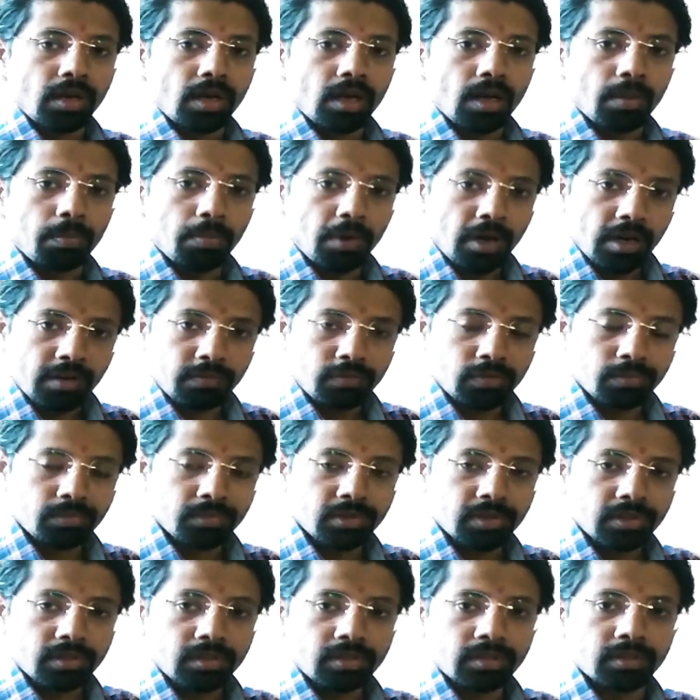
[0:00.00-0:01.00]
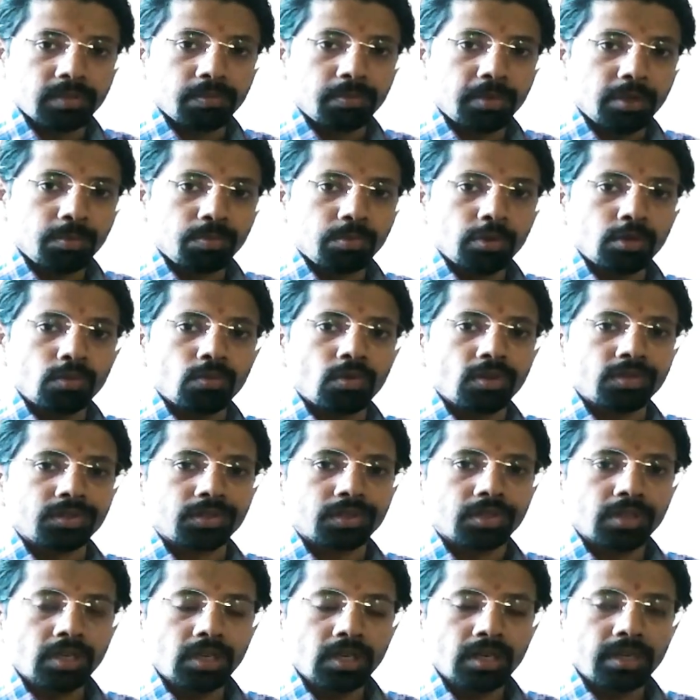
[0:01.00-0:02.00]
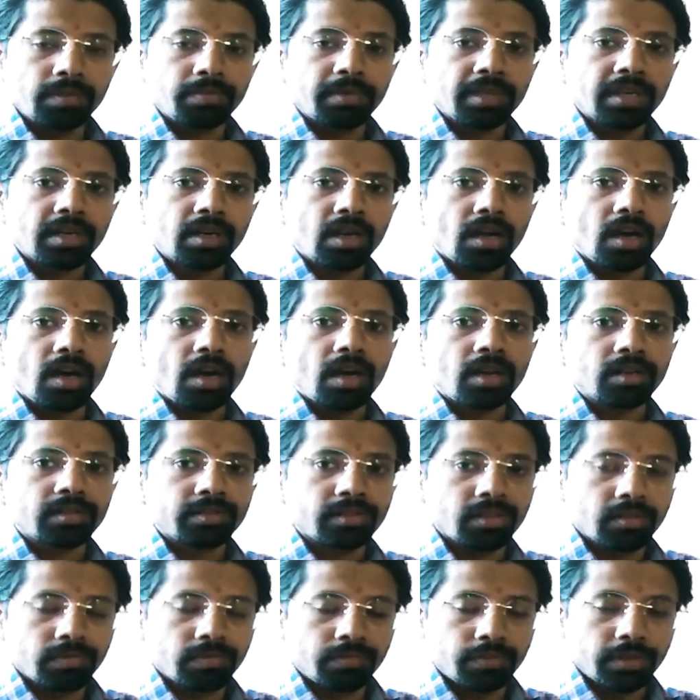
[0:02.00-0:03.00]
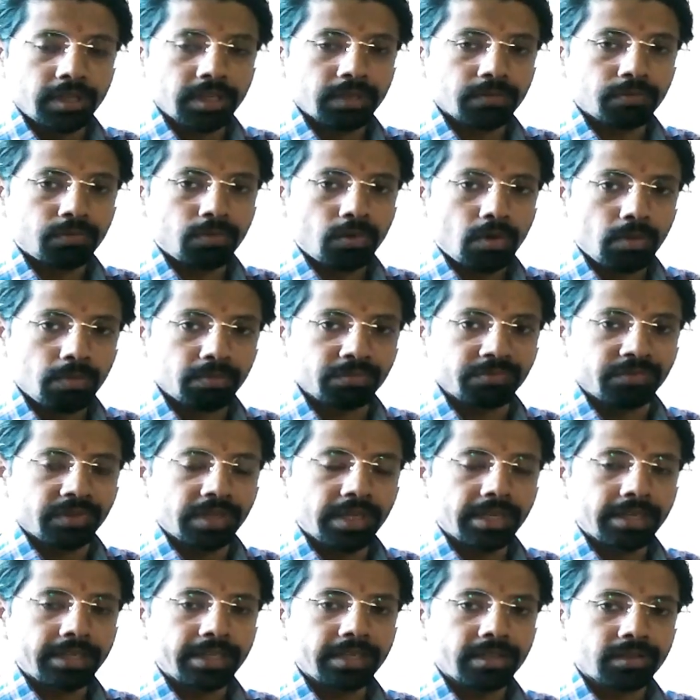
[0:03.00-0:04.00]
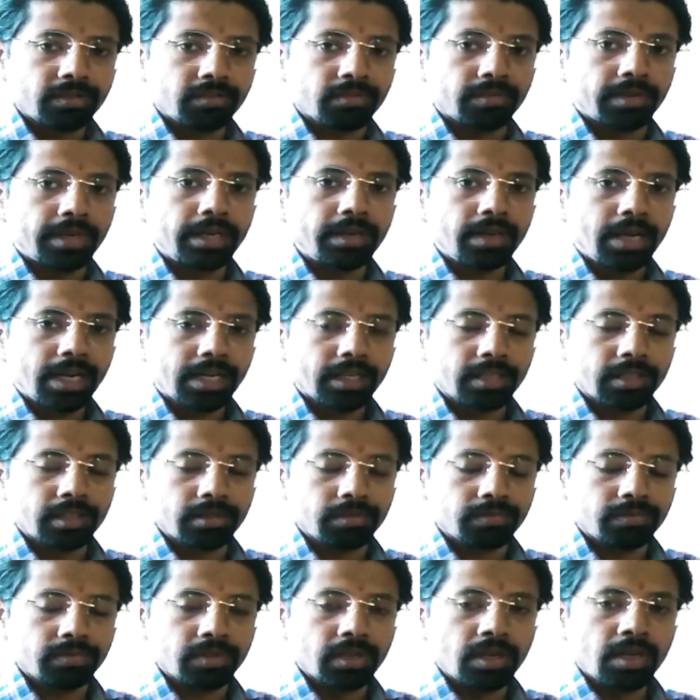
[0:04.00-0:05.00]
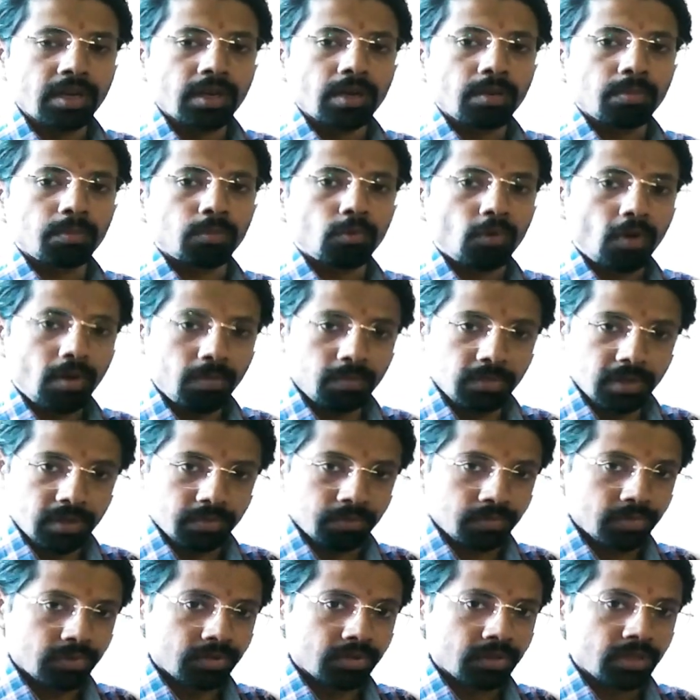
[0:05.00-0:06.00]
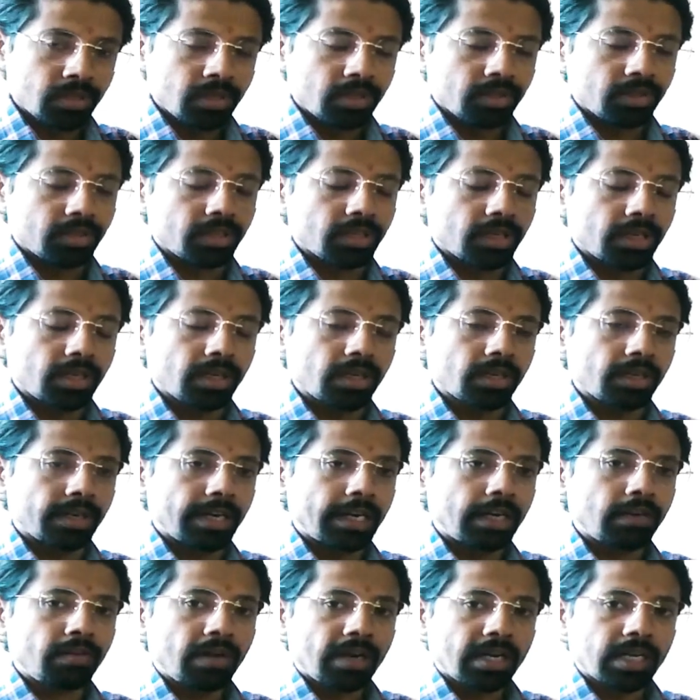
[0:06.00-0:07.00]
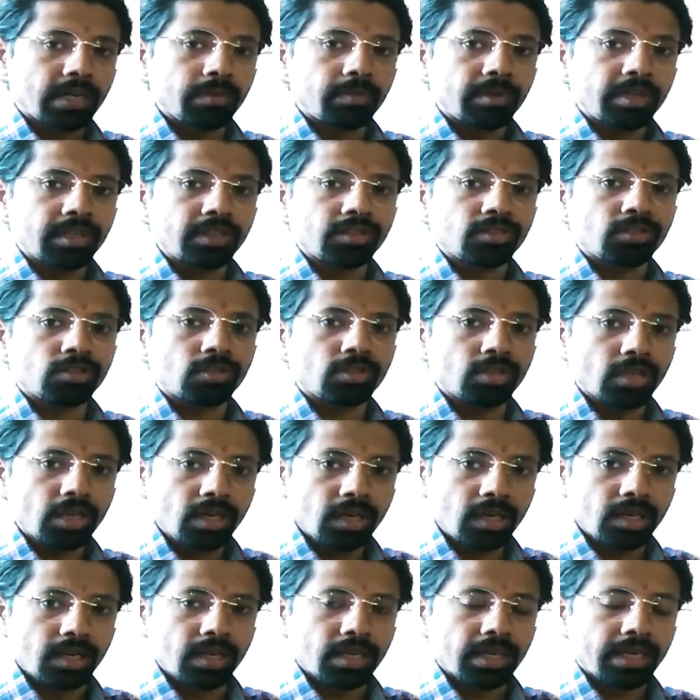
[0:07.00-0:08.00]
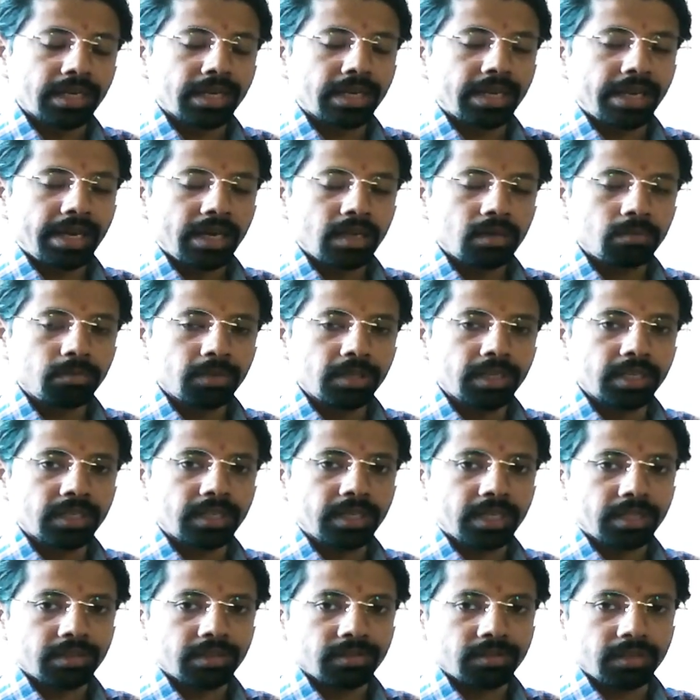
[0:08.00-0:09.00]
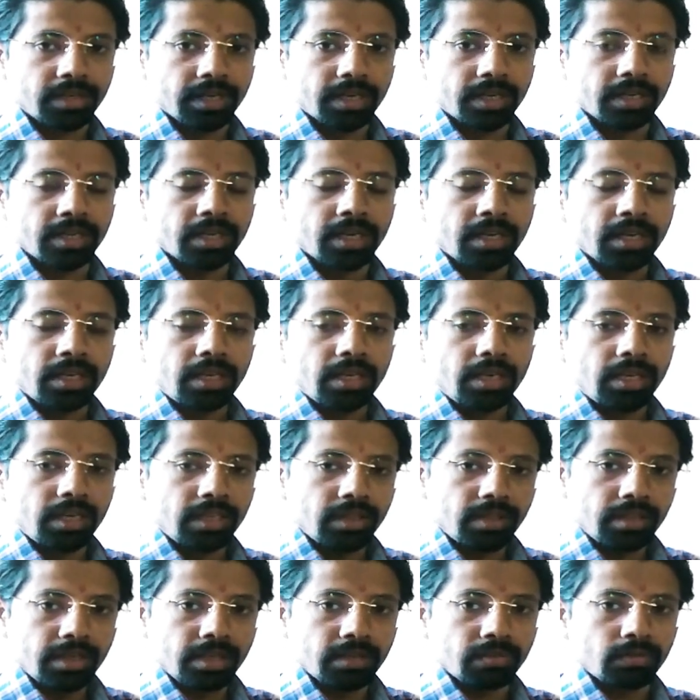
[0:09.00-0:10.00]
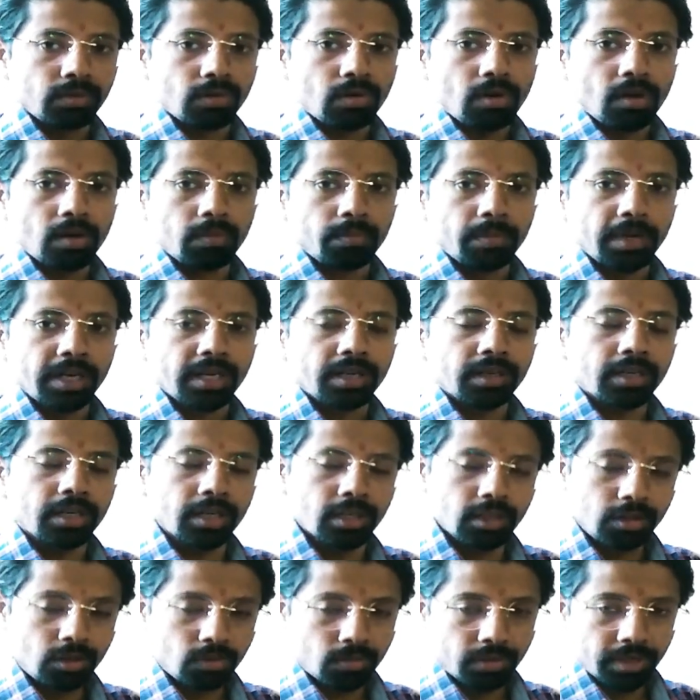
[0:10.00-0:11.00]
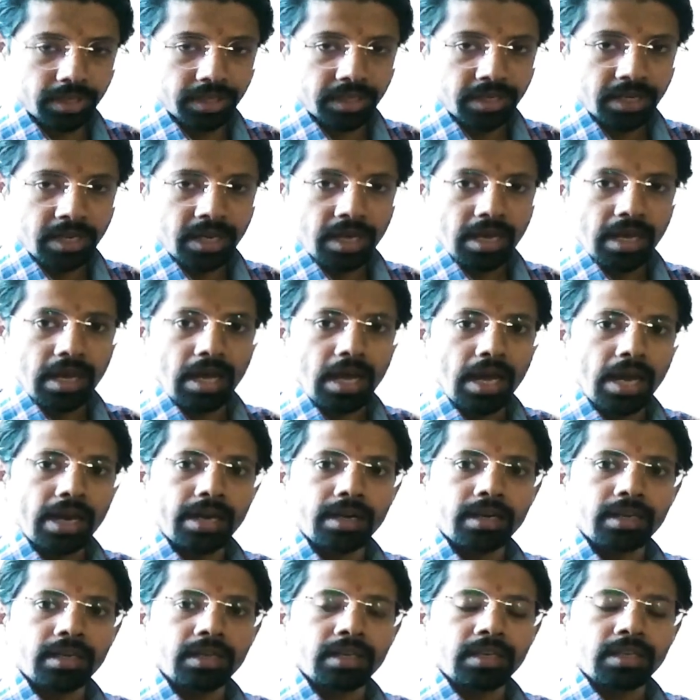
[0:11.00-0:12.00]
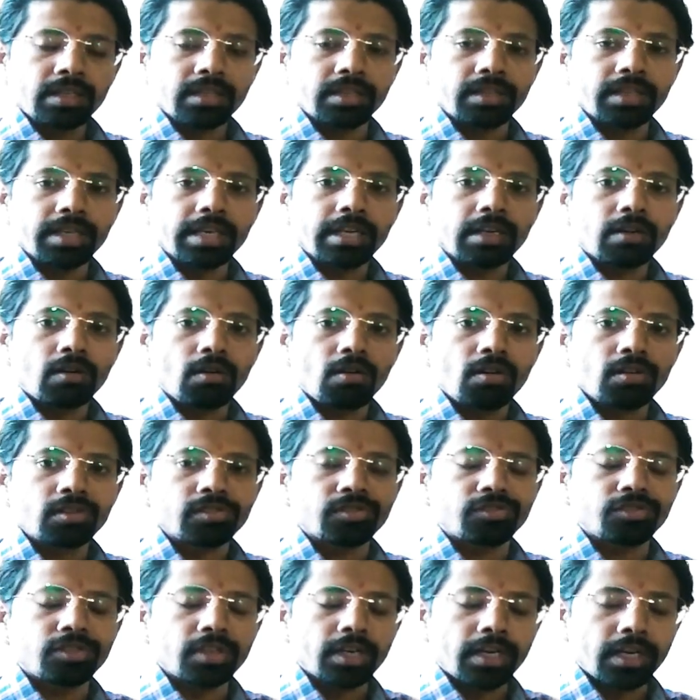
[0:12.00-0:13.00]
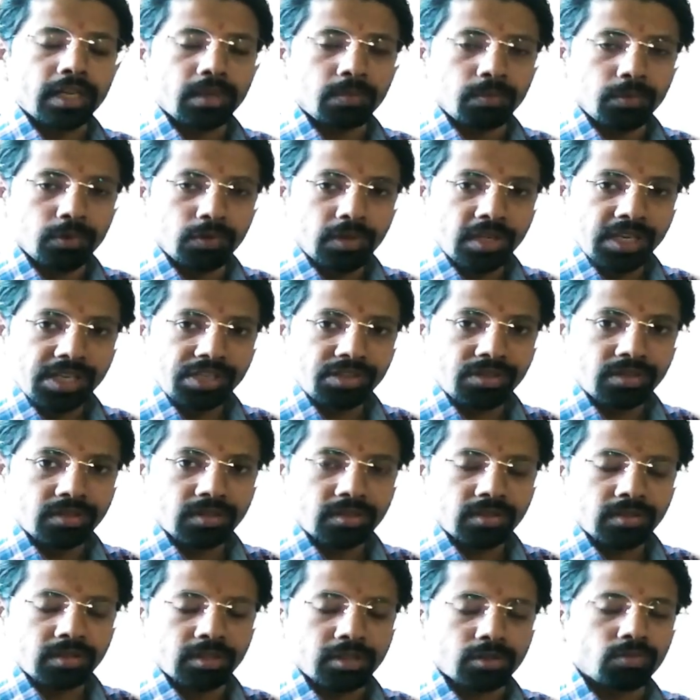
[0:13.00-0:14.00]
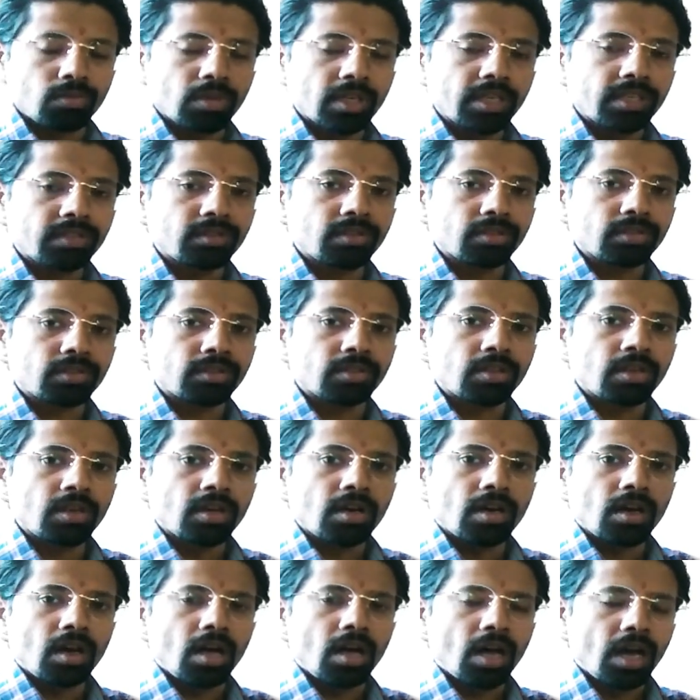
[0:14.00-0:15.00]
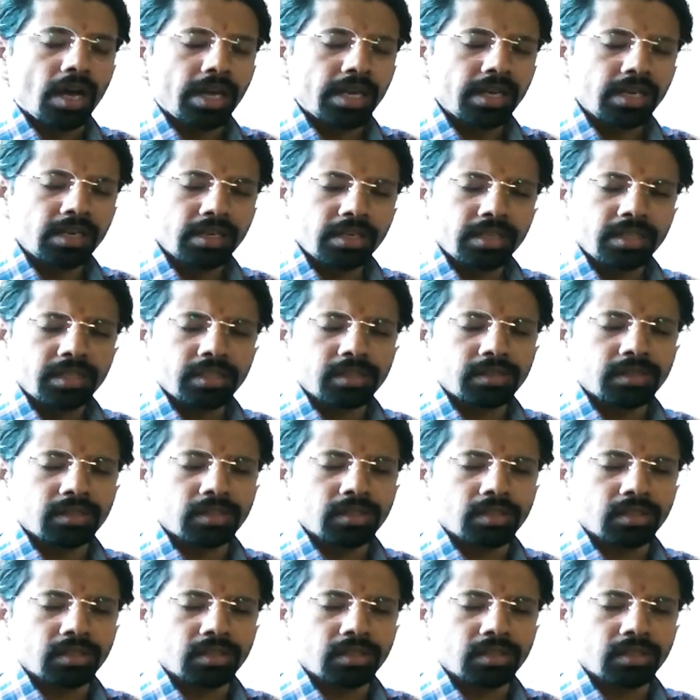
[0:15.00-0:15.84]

Apart from this, the people who are still living are suffering from various radioactive problems. The radioactivity still can be detected in the environment till today, and they cause genetic mutations. It releases highly